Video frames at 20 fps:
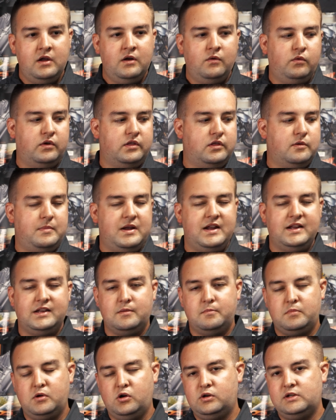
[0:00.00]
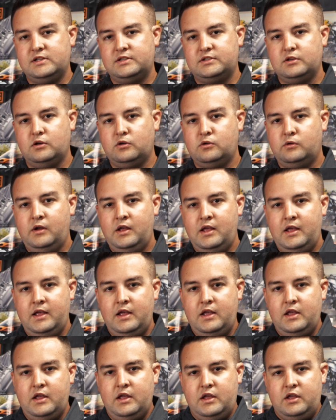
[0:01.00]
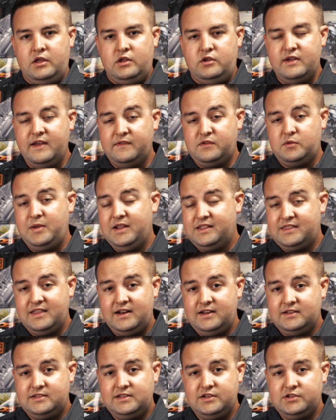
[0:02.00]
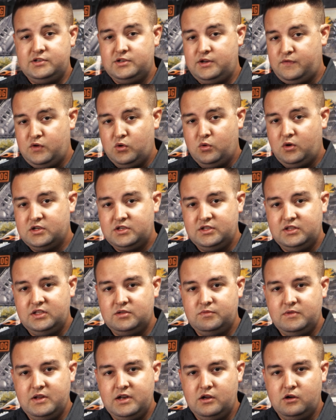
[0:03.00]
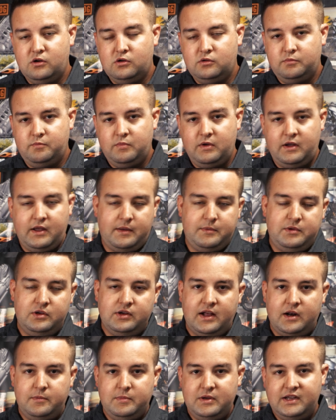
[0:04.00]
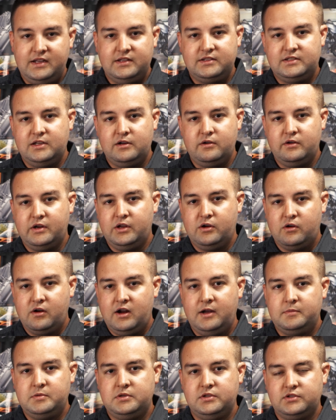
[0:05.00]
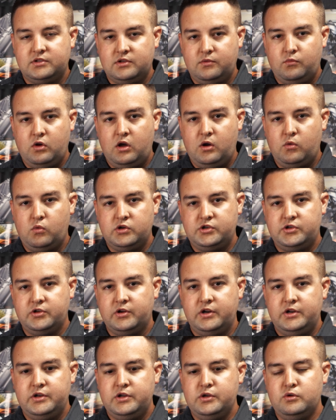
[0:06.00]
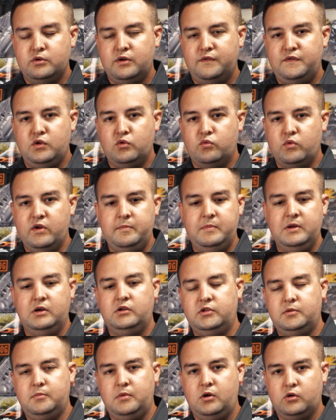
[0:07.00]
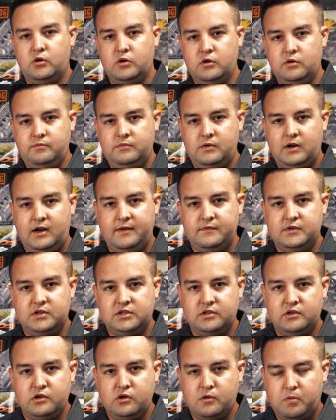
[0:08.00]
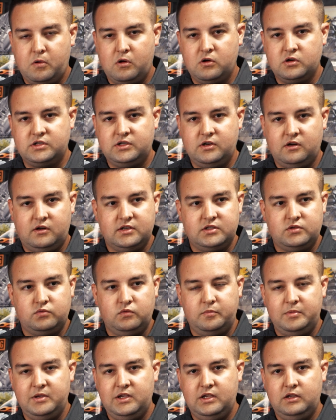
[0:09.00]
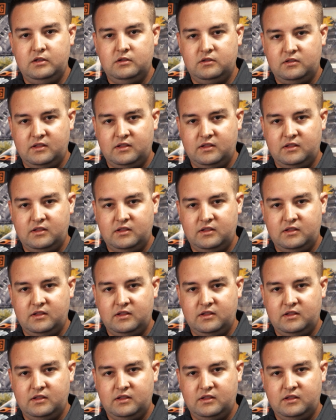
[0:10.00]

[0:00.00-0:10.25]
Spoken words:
with the main components. So you have to make that decision. If you're watching this video, you got to be considering your options on what you're going to do. If you rebuild the motor, obviously your parts cost will be